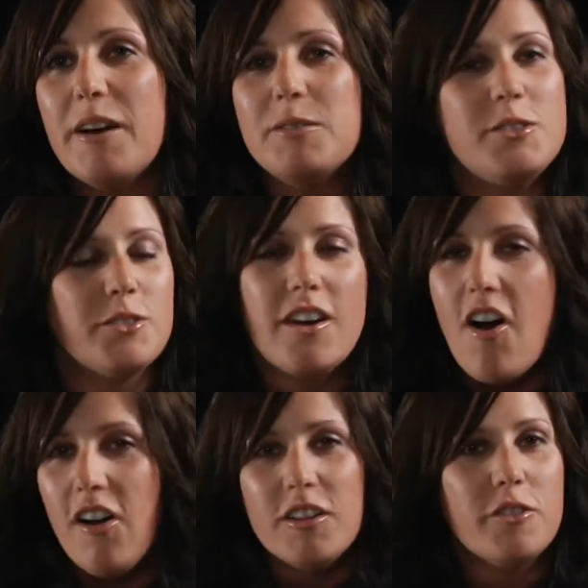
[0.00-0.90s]
I would do it
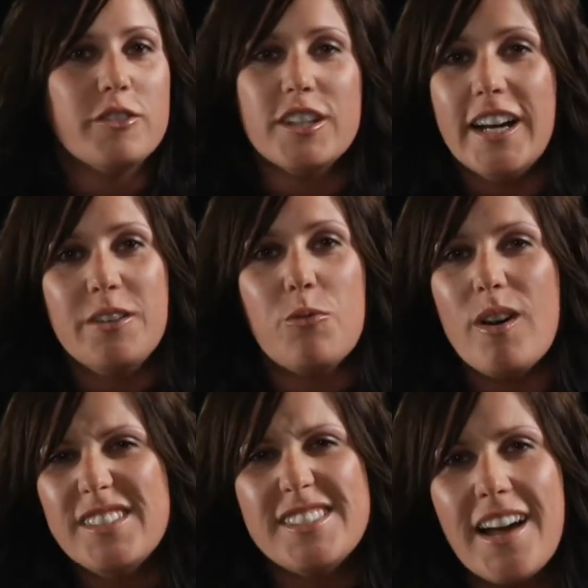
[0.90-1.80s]
all over in
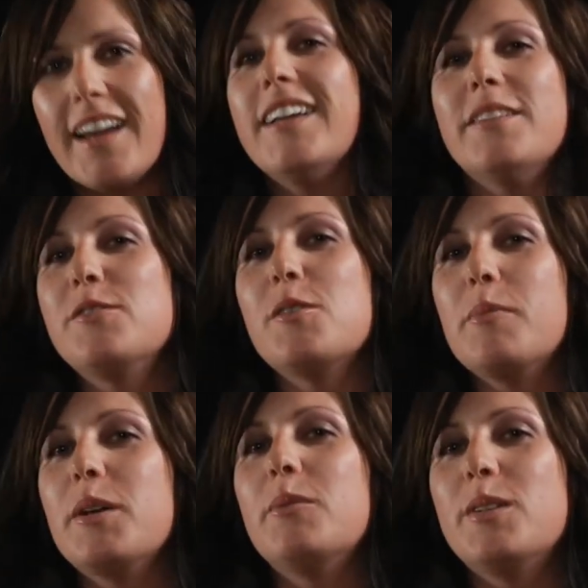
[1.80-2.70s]
1 second if
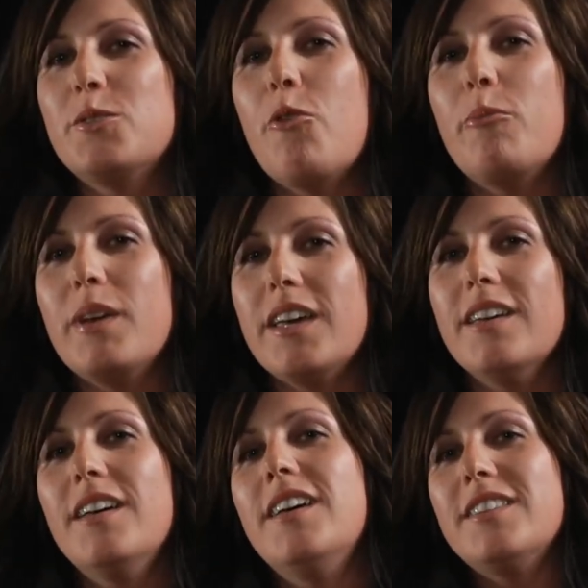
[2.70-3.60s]
somebody would have told me
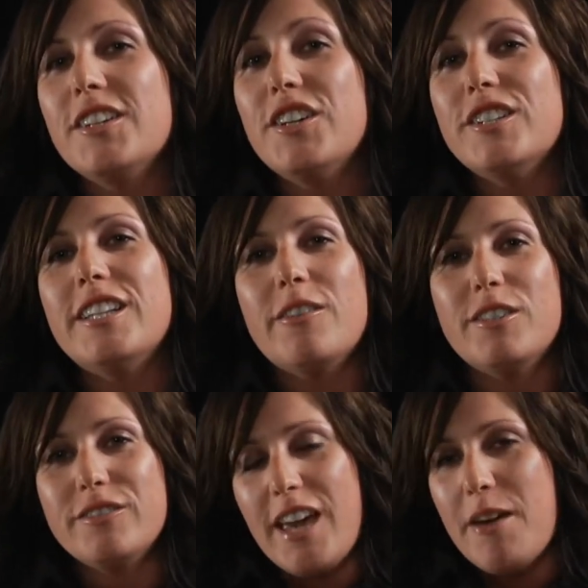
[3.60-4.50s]
the good that
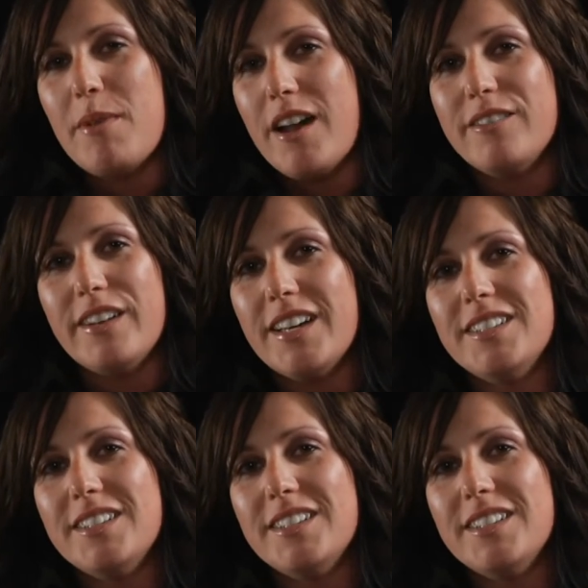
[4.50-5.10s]
would have came out of it.